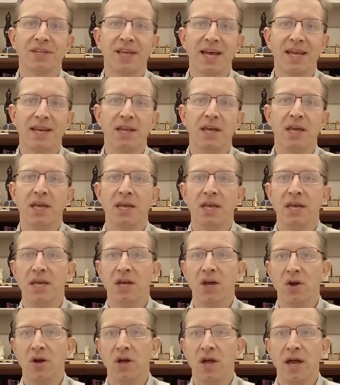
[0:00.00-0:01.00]
scan
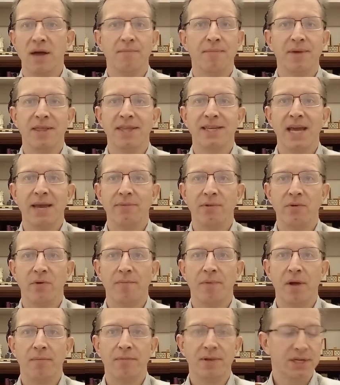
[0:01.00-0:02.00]
by the time they
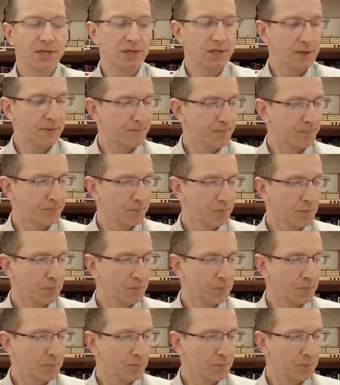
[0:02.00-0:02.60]
were published.